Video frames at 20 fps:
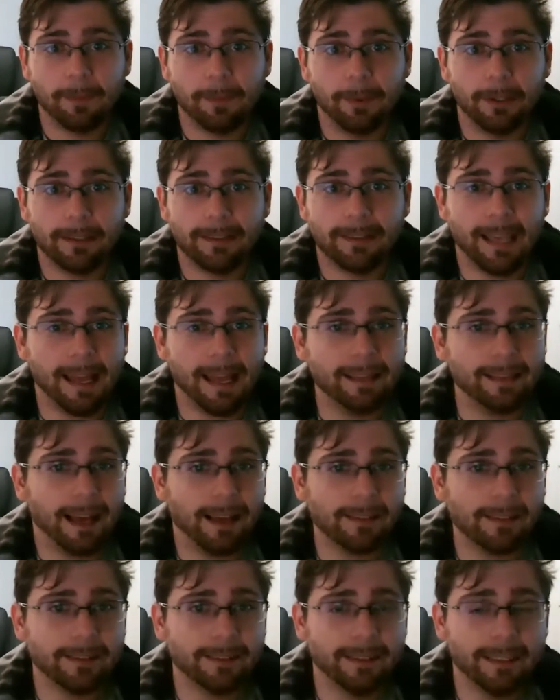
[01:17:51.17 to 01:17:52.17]
put
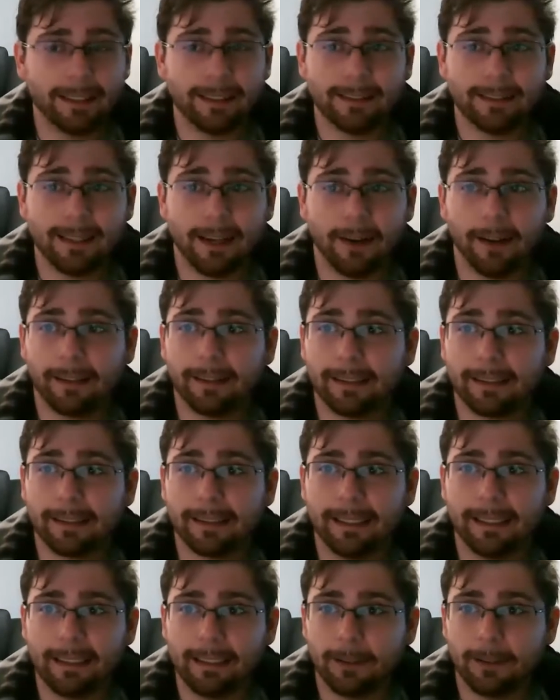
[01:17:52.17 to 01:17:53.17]
10,000 tickets out at the
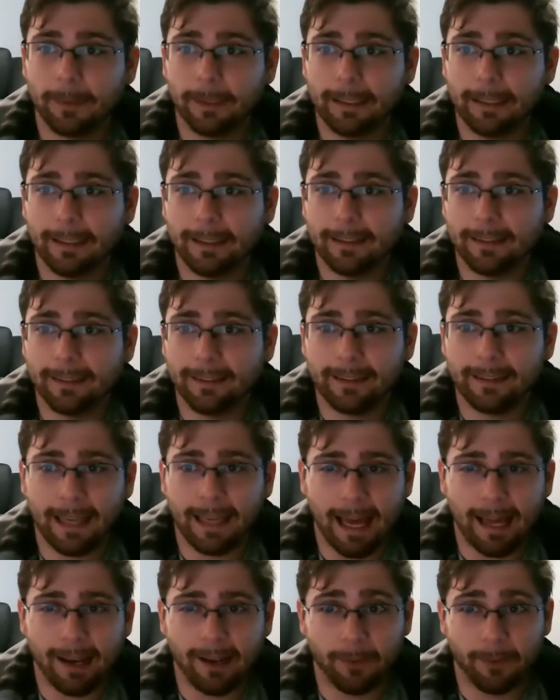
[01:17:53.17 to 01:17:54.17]
Key Arena in
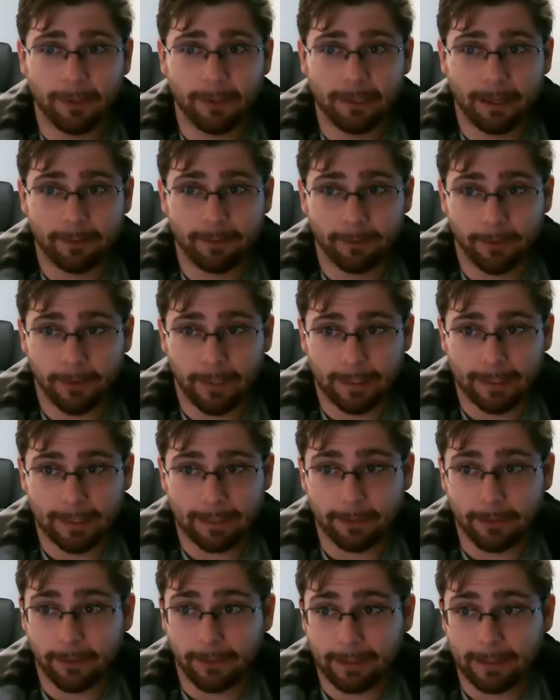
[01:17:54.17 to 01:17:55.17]
Seattle, which everyone thought
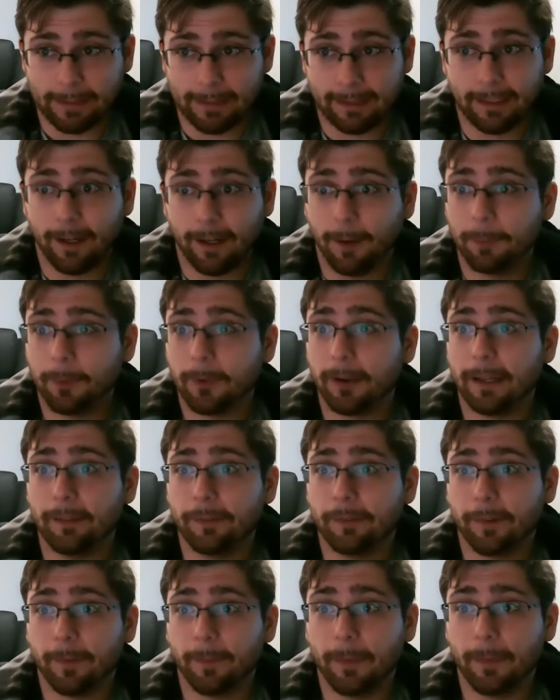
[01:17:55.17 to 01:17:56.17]
they were crazy to upgrade
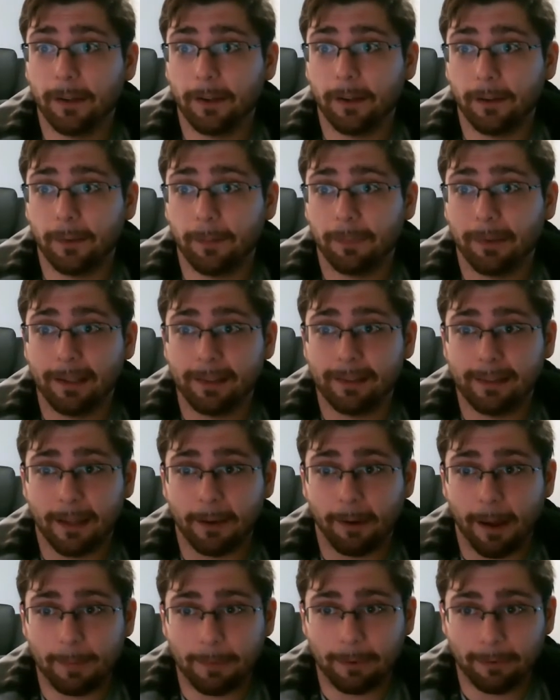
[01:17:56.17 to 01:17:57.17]
from their place they
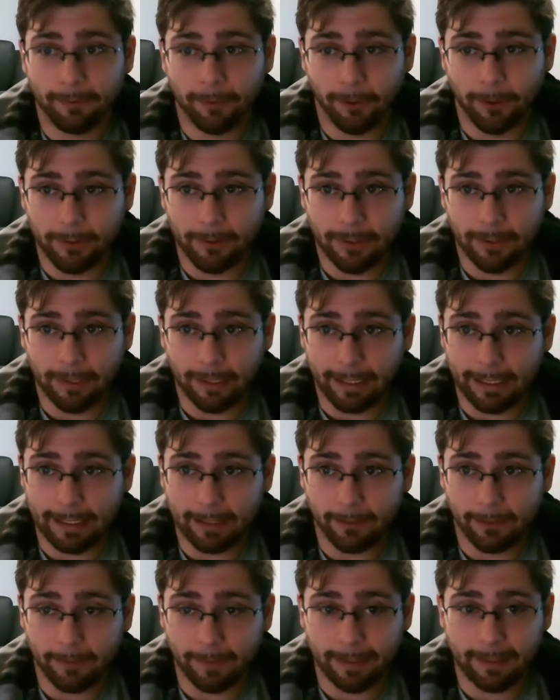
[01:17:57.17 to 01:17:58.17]
were at before to the
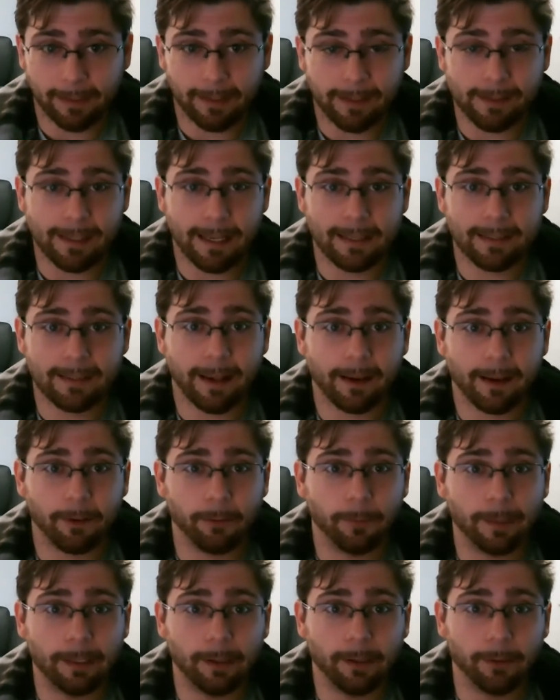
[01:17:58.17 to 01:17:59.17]
Key Arena because that's like a
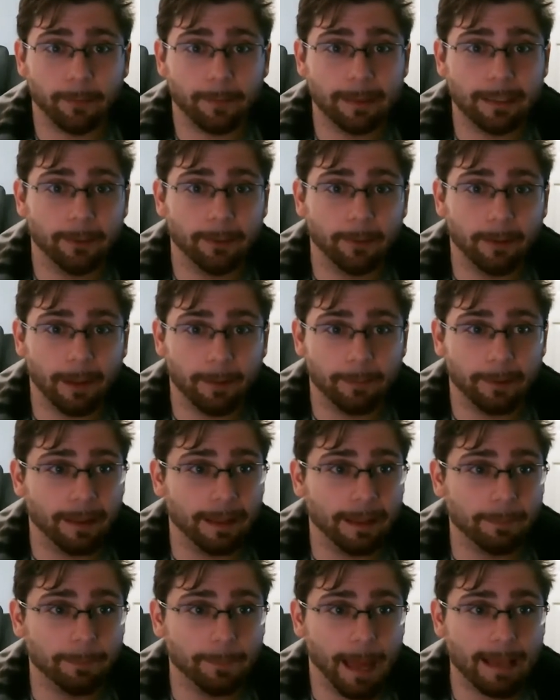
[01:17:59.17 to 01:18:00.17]
real arena where they play
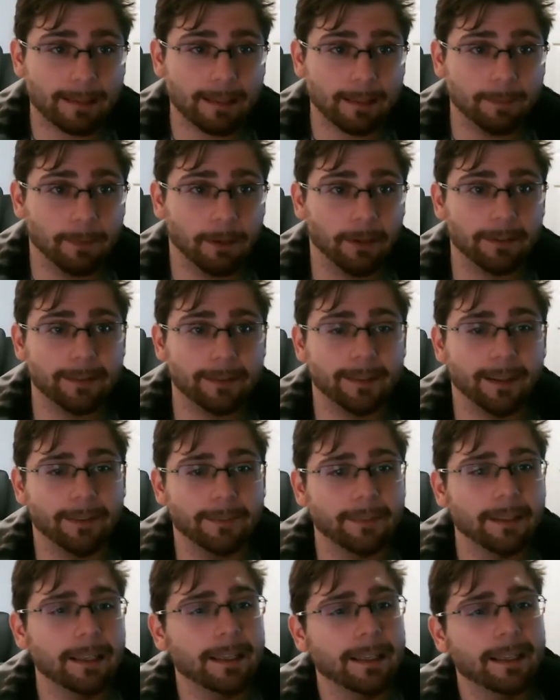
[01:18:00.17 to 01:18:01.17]
like basketball and stuff
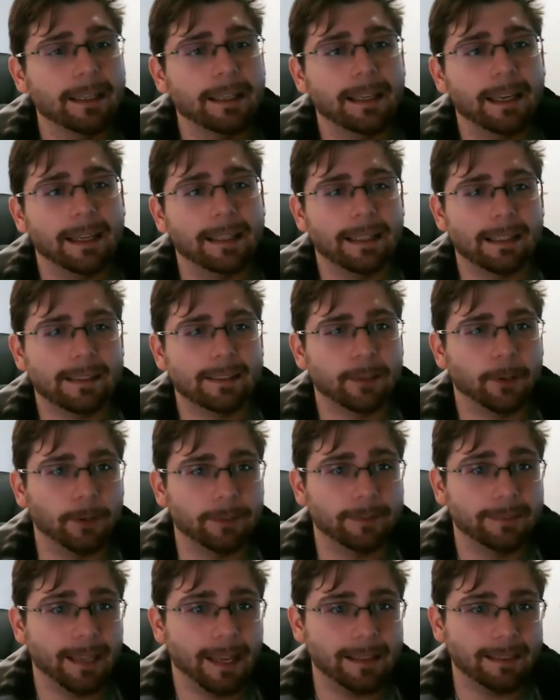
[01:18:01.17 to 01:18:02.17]
and they
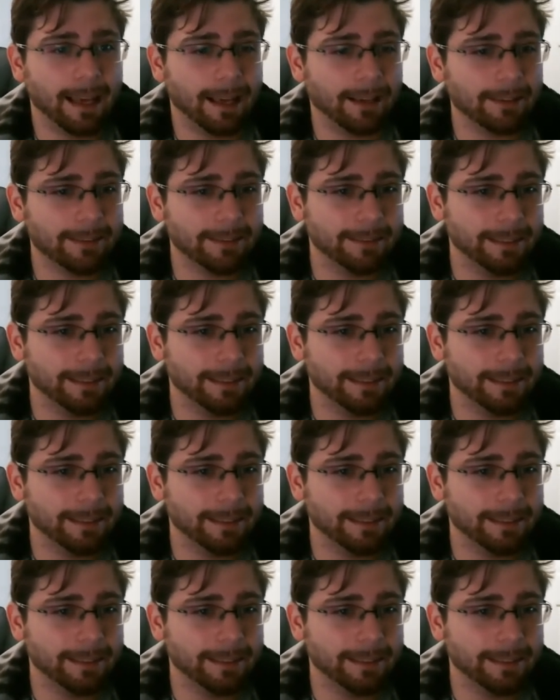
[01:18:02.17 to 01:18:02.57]
sold 10,000